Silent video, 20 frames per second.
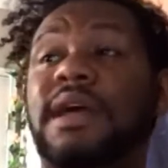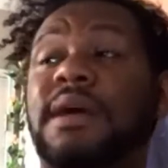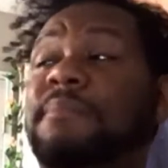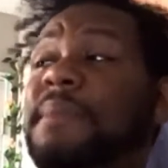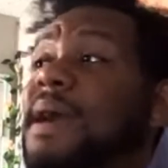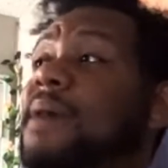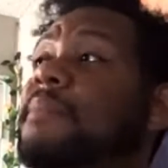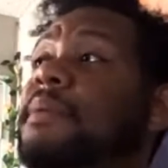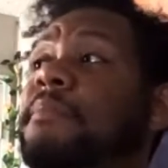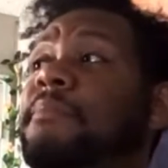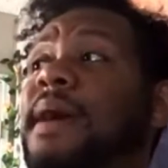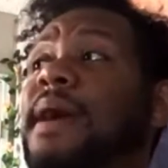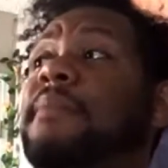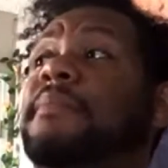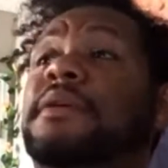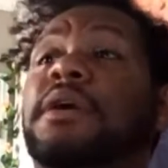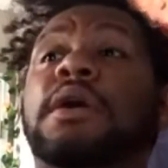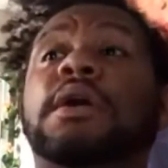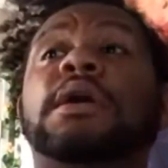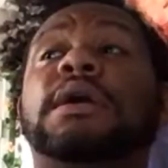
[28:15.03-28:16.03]
Baby.
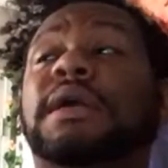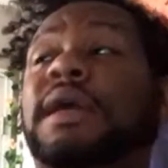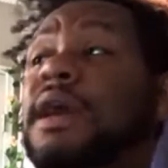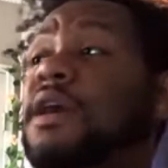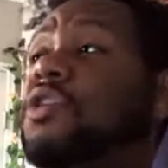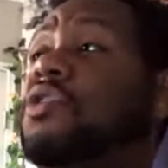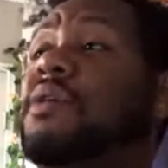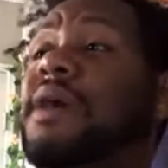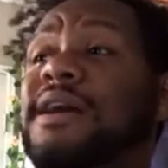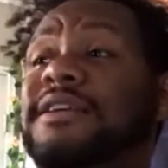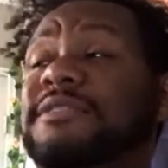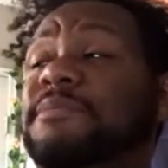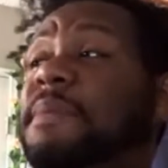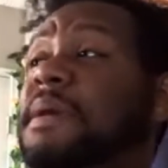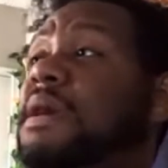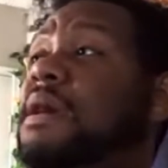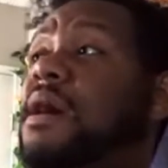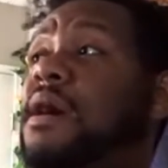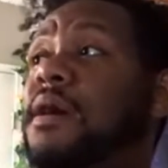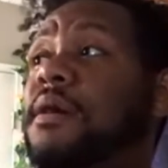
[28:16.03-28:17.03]
You gotta
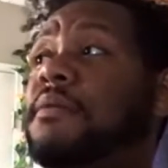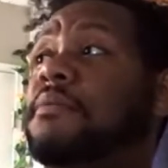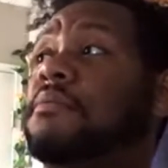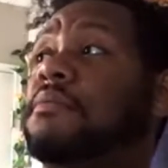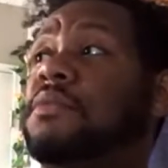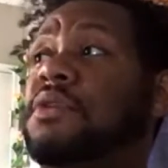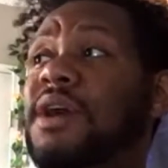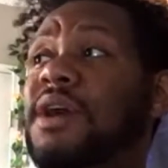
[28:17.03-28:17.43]
speak up.